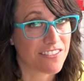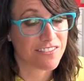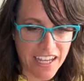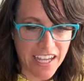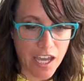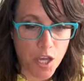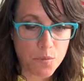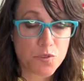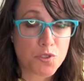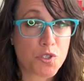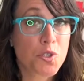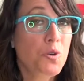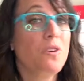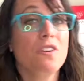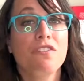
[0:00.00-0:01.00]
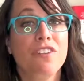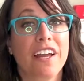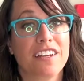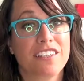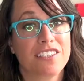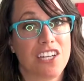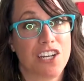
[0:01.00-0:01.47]
It helps you
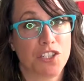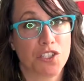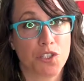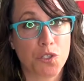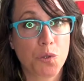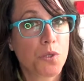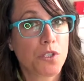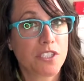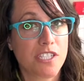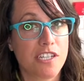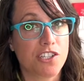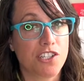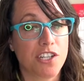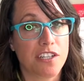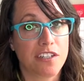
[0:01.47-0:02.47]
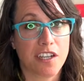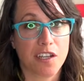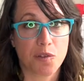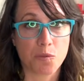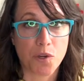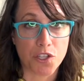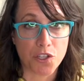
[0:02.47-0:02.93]
reflect on your teaching
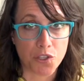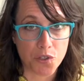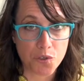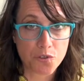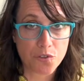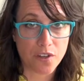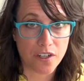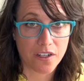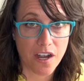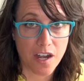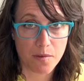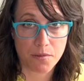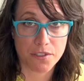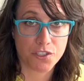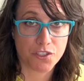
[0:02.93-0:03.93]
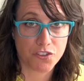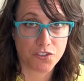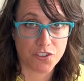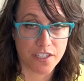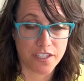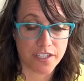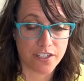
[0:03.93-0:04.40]
and what you've accomplished for
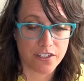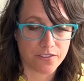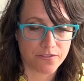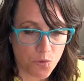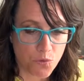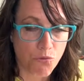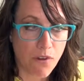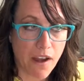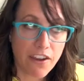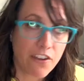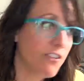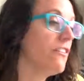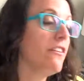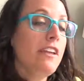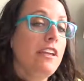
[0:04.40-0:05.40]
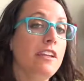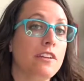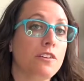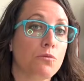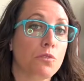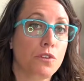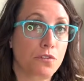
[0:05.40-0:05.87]
the year. Regularly
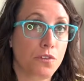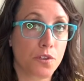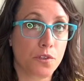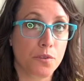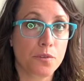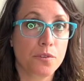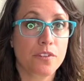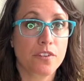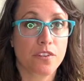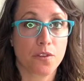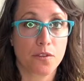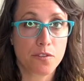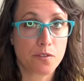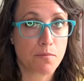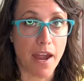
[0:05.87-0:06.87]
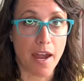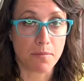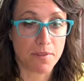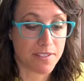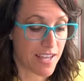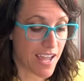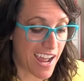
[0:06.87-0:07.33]
review those
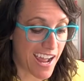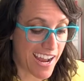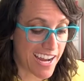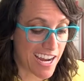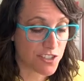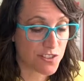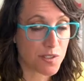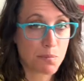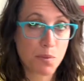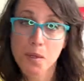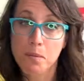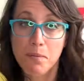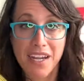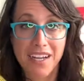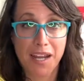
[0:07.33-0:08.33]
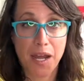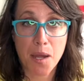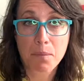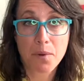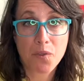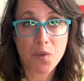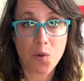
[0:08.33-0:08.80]
maps. I actually put mine
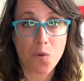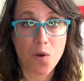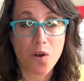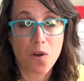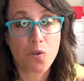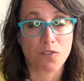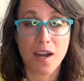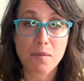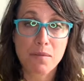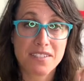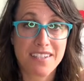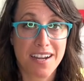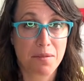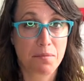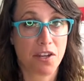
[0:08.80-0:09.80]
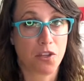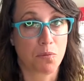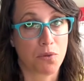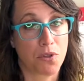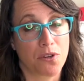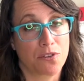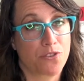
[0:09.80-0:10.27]
up on the wall right beside my
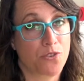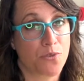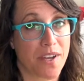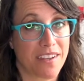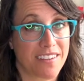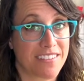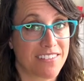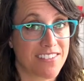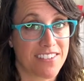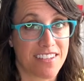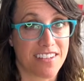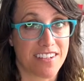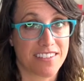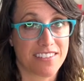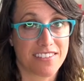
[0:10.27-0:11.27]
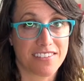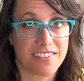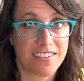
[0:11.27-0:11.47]
computer so I can see it.